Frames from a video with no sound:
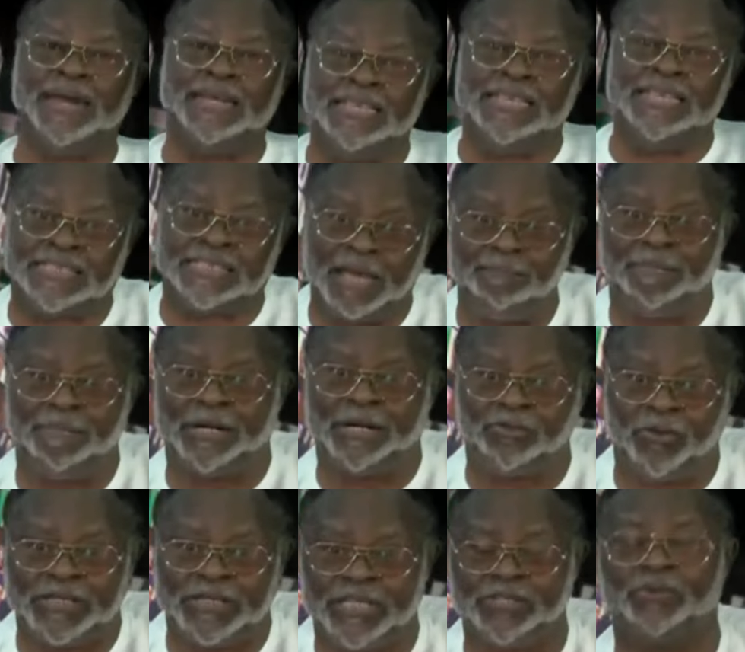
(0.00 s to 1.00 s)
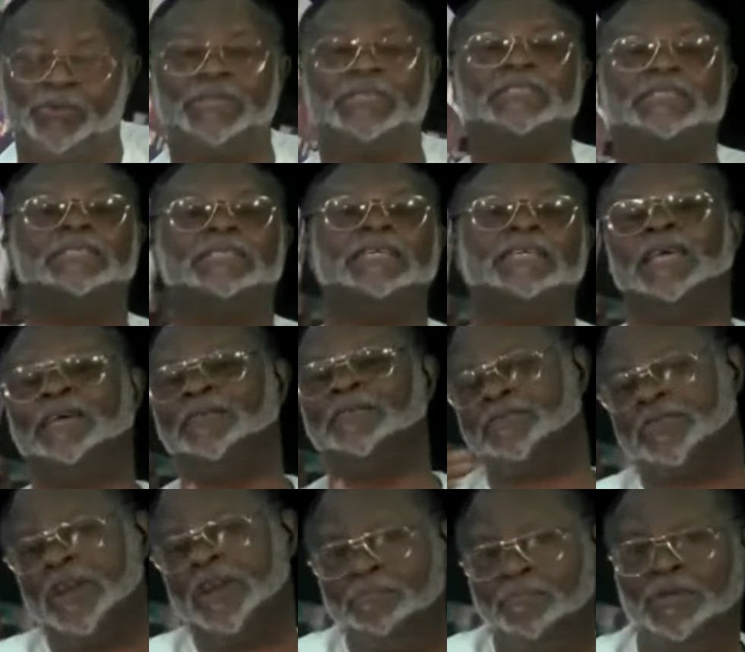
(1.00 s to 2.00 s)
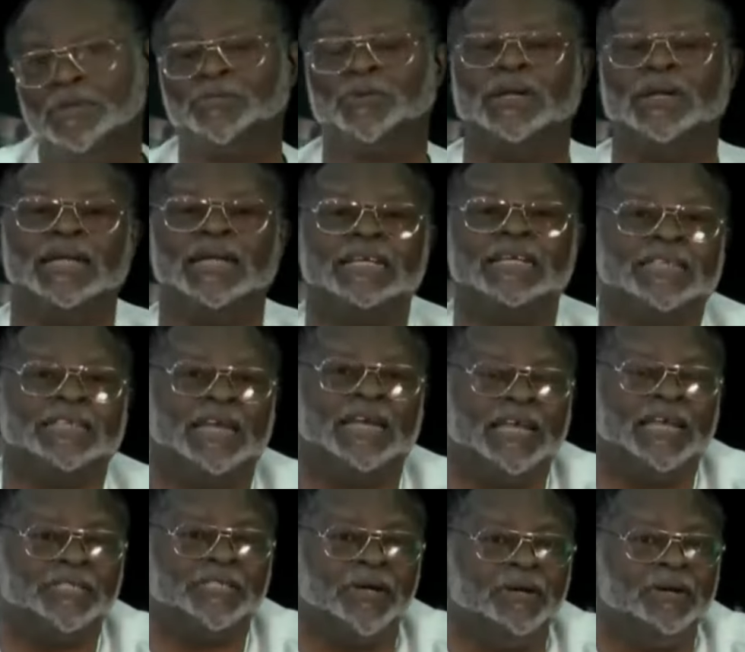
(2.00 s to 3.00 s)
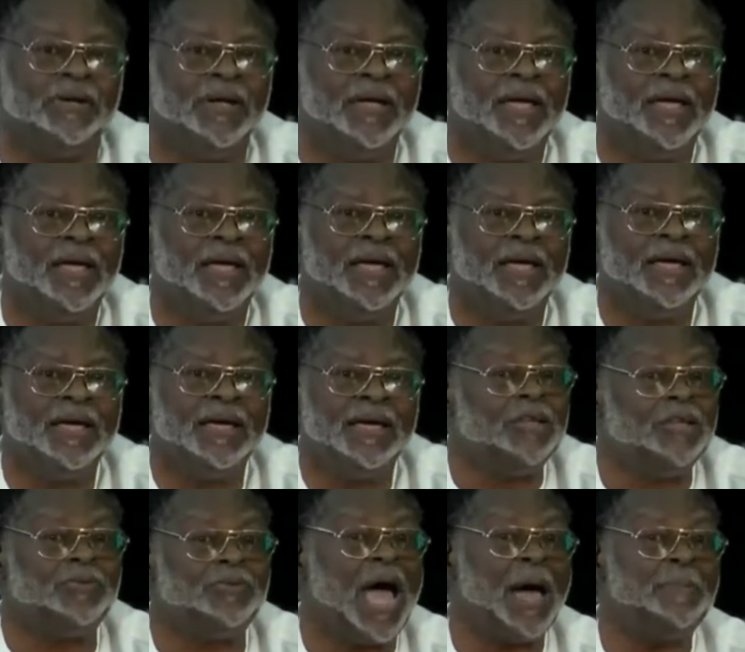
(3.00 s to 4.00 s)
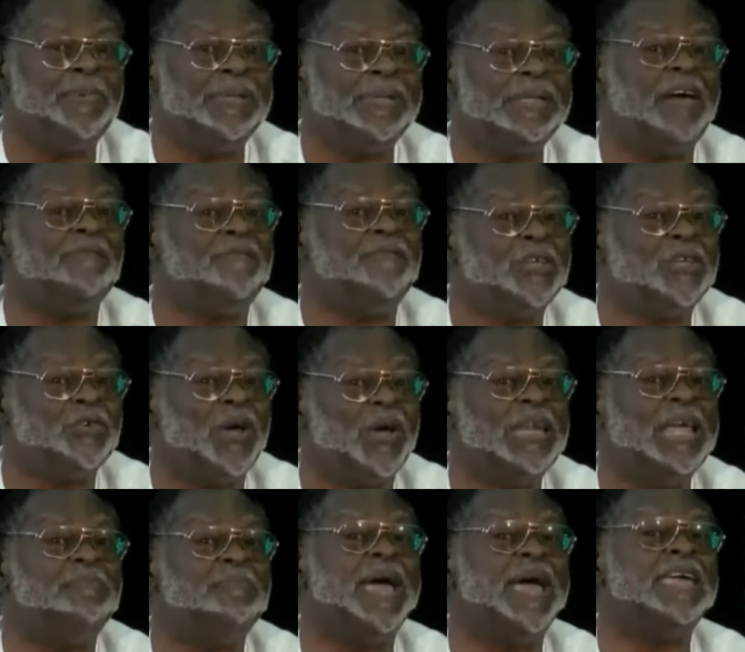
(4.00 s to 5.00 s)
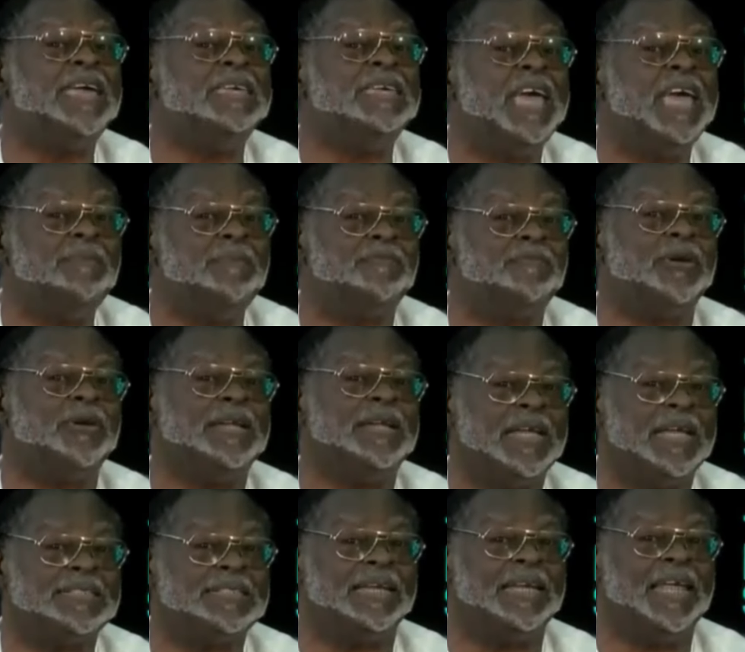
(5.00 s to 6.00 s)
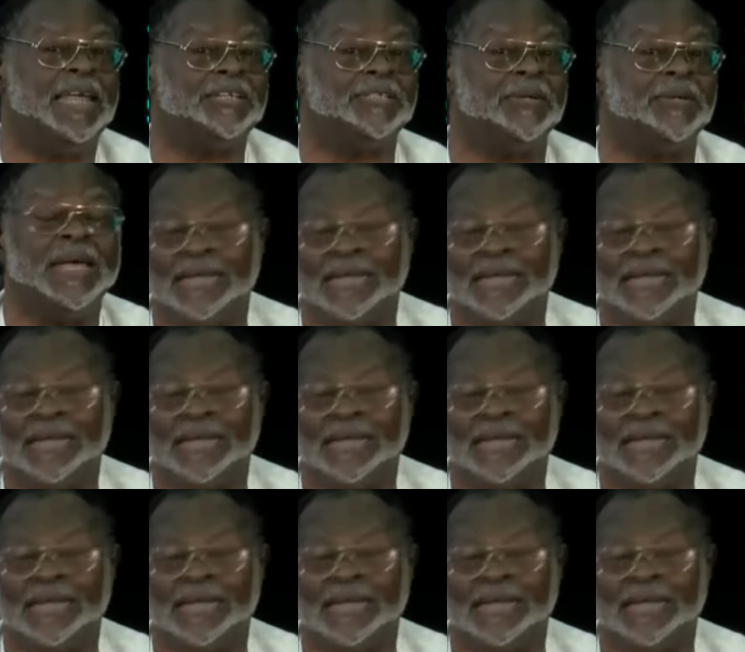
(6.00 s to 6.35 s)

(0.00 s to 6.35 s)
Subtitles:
by December 2026, 3 months to the next election. It will happen now virtually a year before the next election.